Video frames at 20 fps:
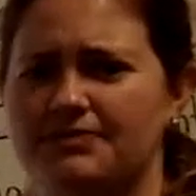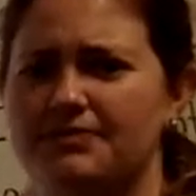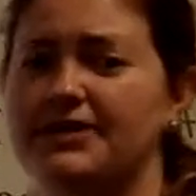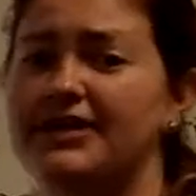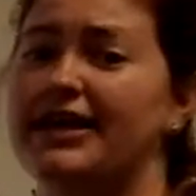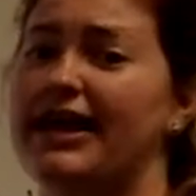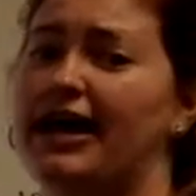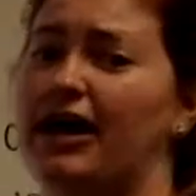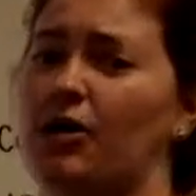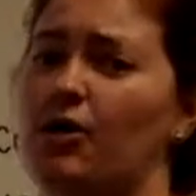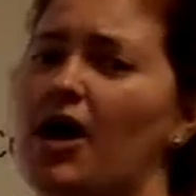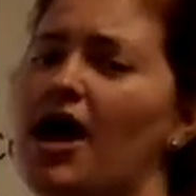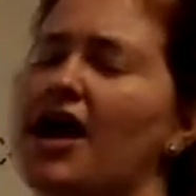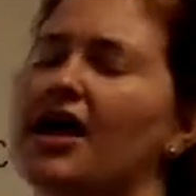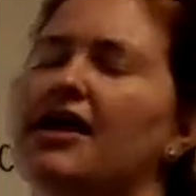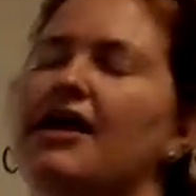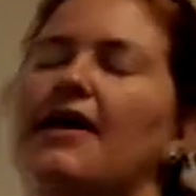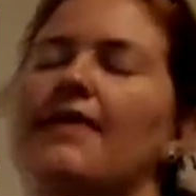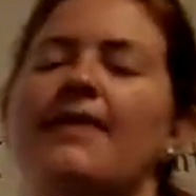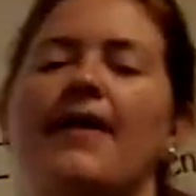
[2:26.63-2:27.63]
Now,
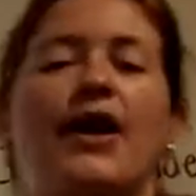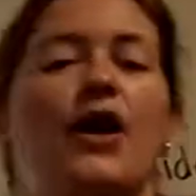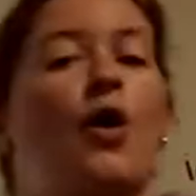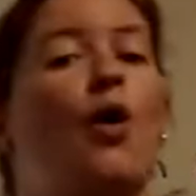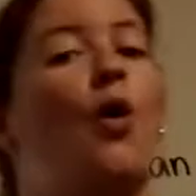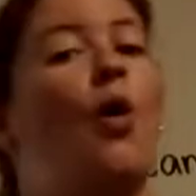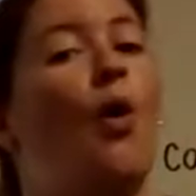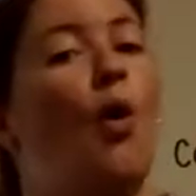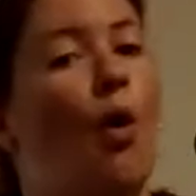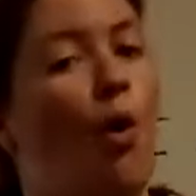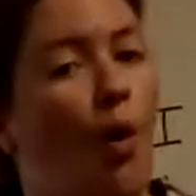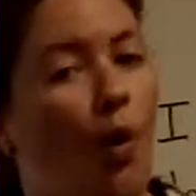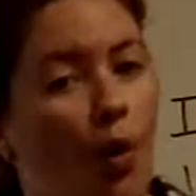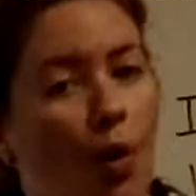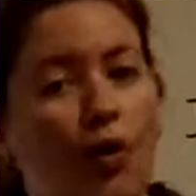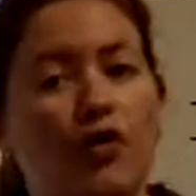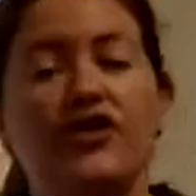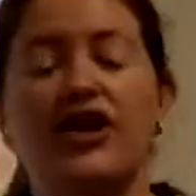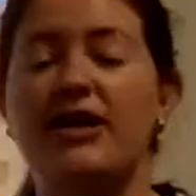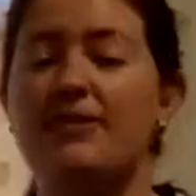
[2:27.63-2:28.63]
can they
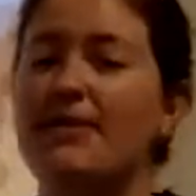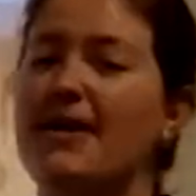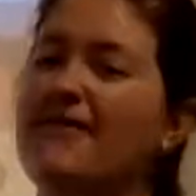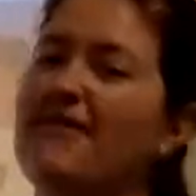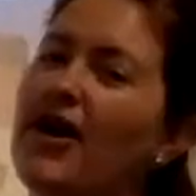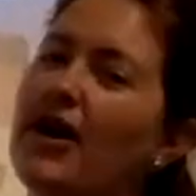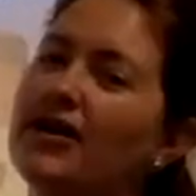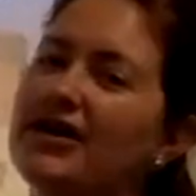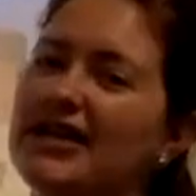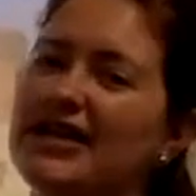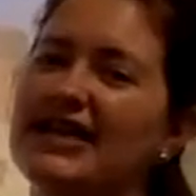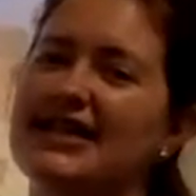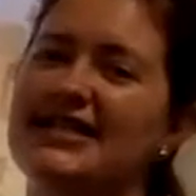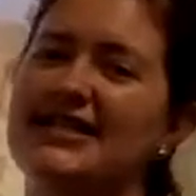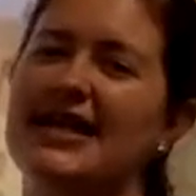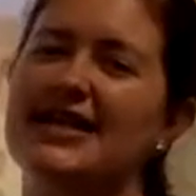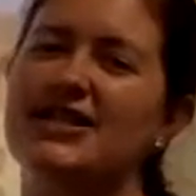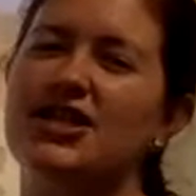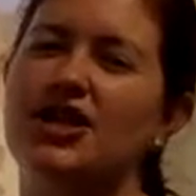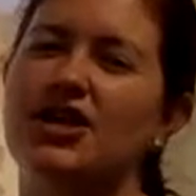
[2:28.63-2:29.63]
only be found in a
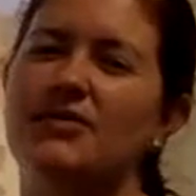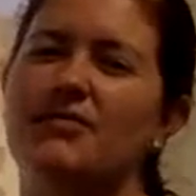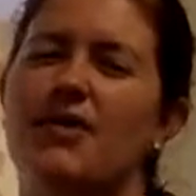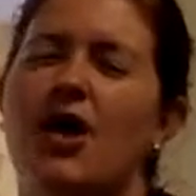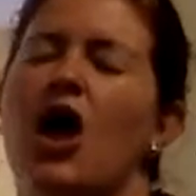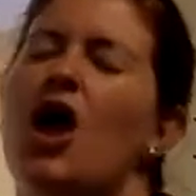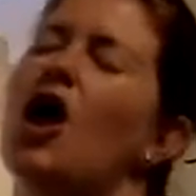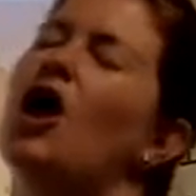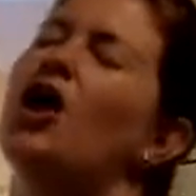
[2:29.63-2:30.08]
desert?